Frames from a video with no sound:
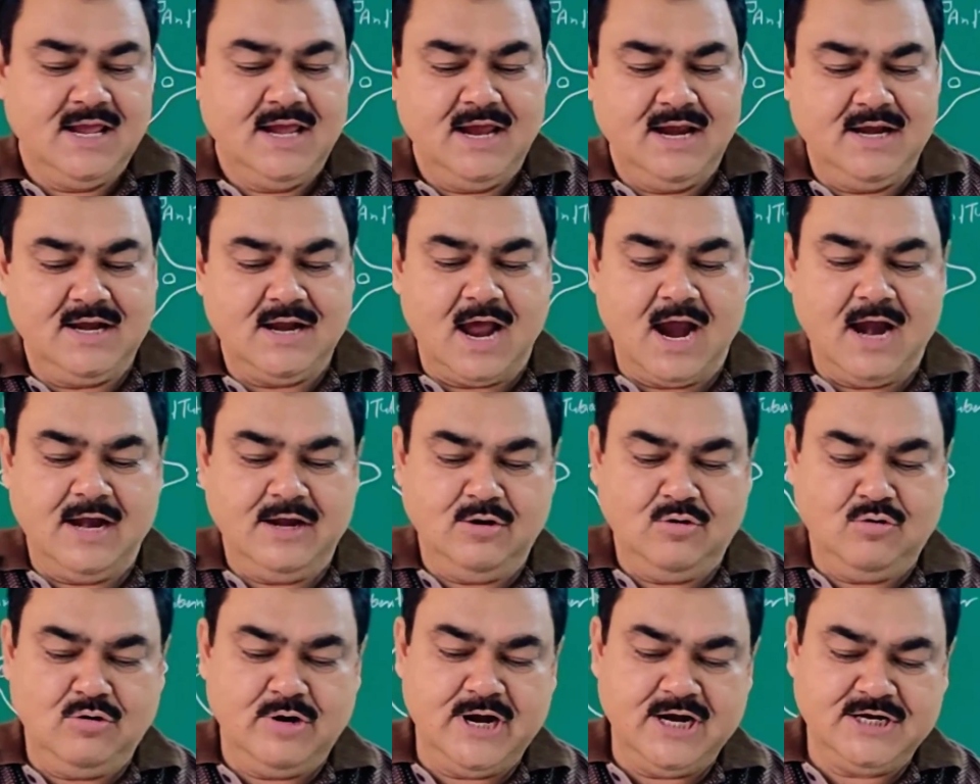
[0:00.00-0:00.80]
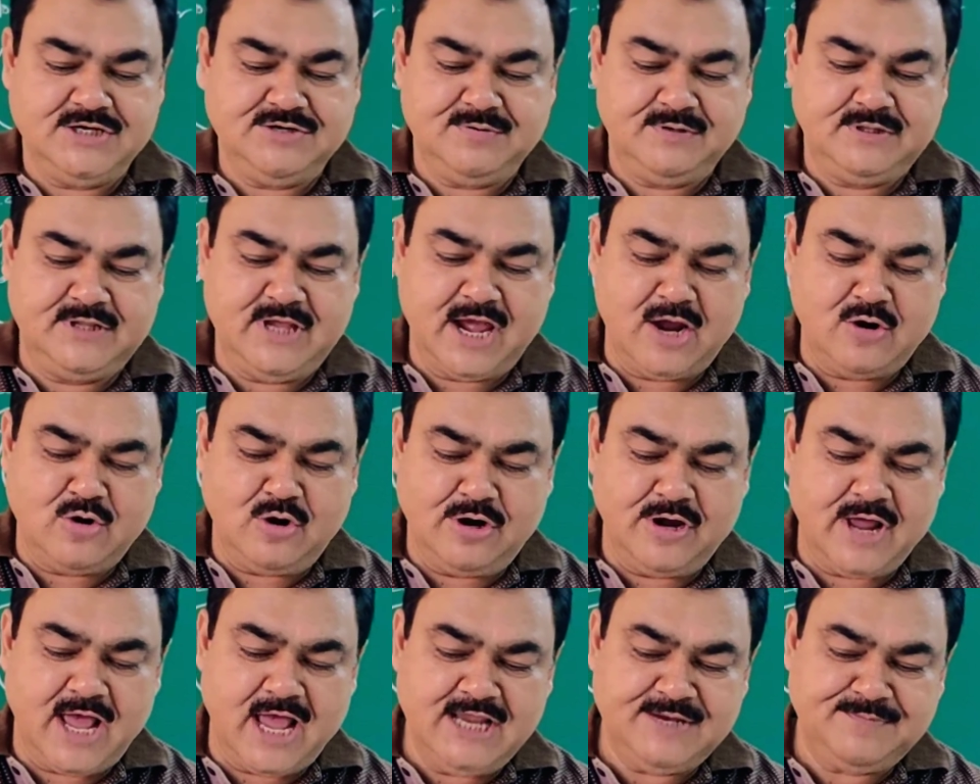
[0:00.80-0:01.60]
it articulates with the
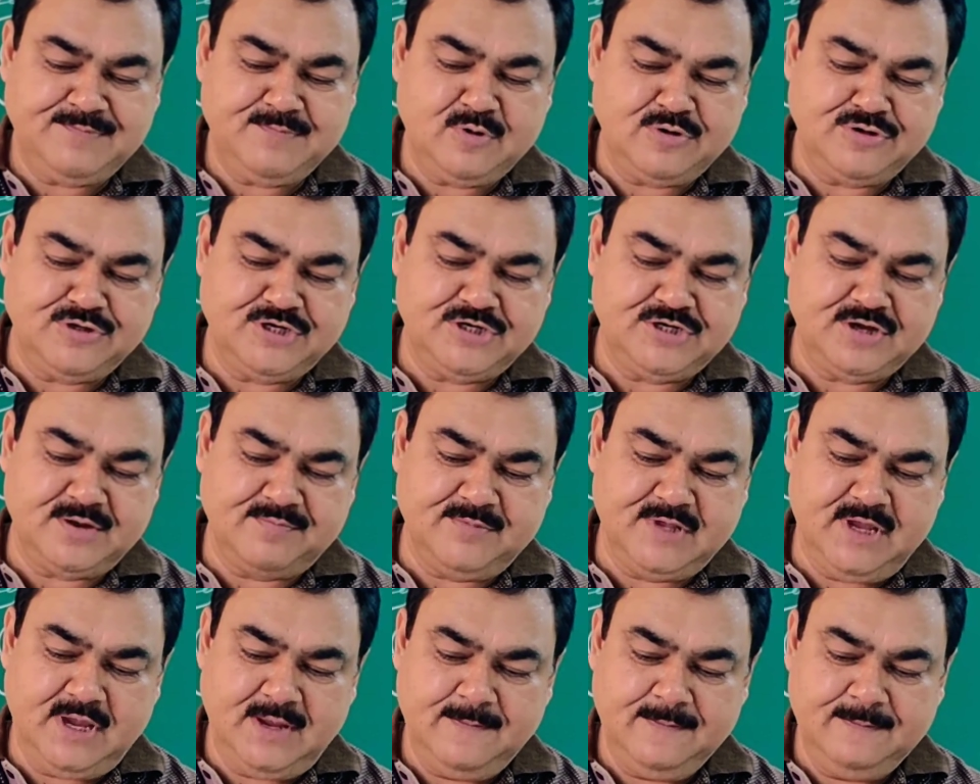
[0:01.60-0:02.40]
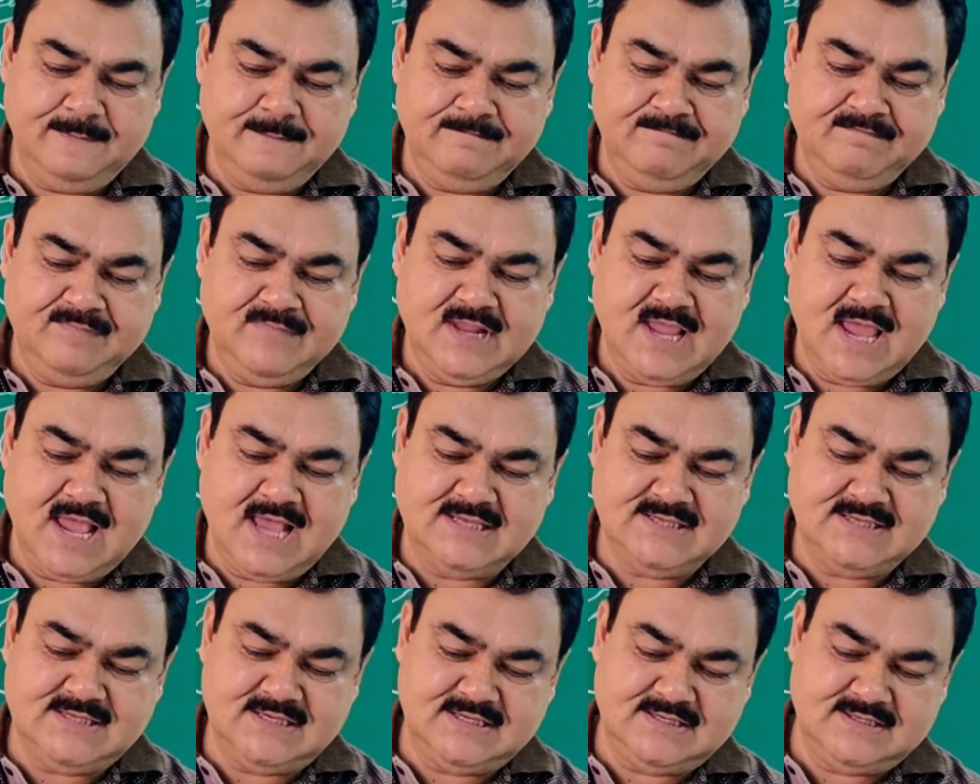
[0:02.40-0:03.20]
odontoid process of the
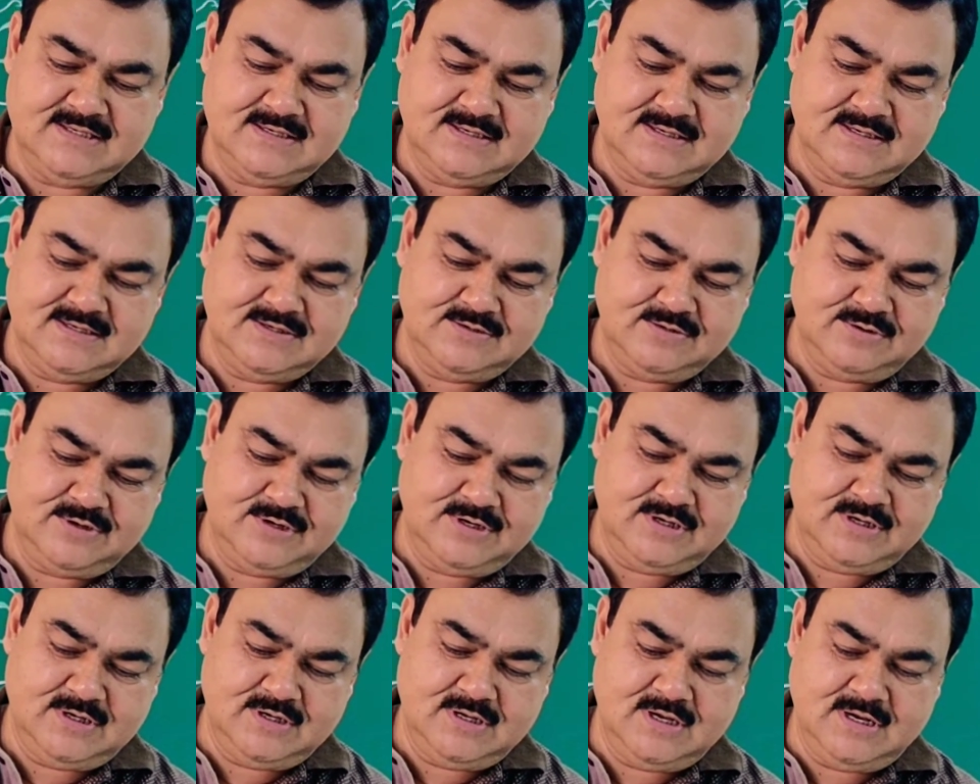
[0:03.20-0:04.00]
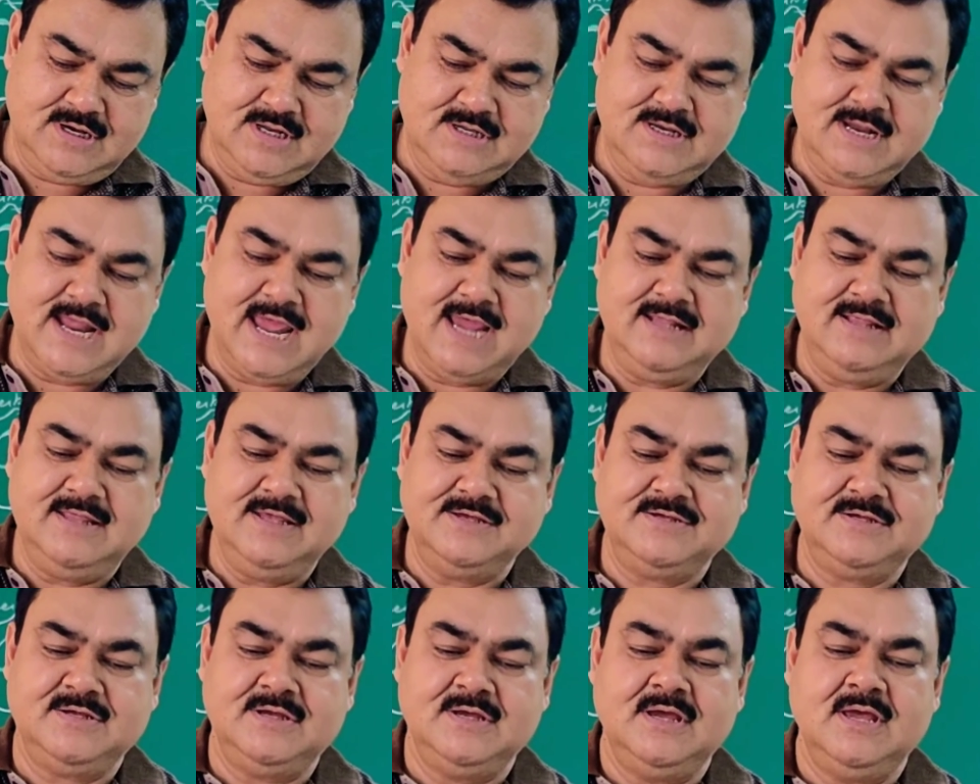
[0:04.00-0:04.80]
axis. So it is like
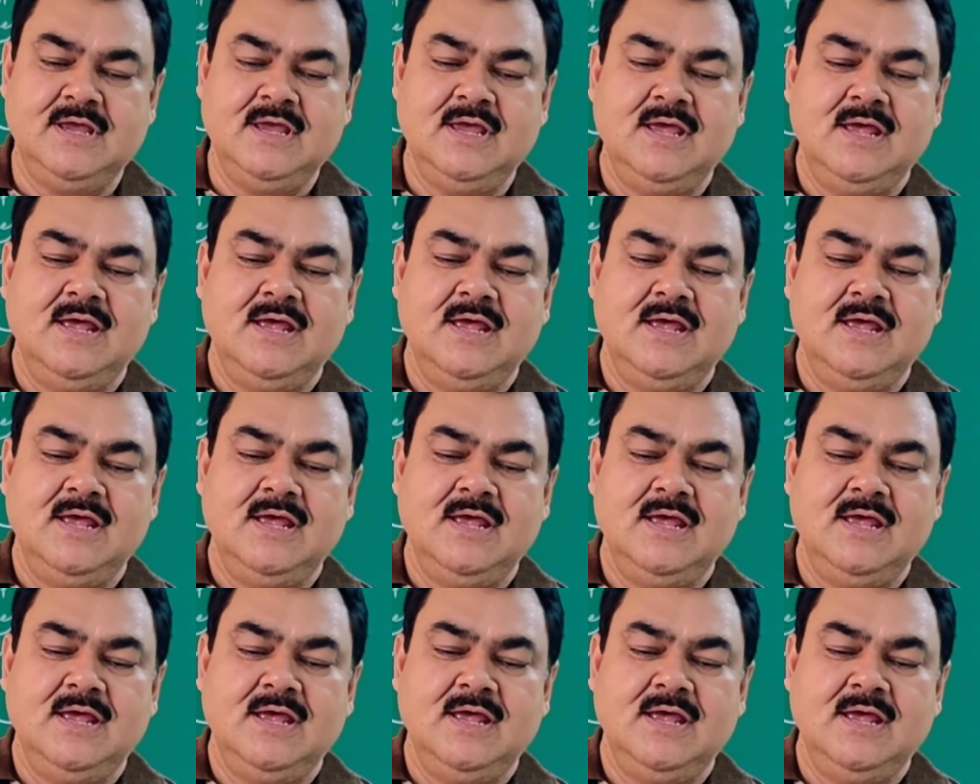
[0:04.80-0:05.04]
this.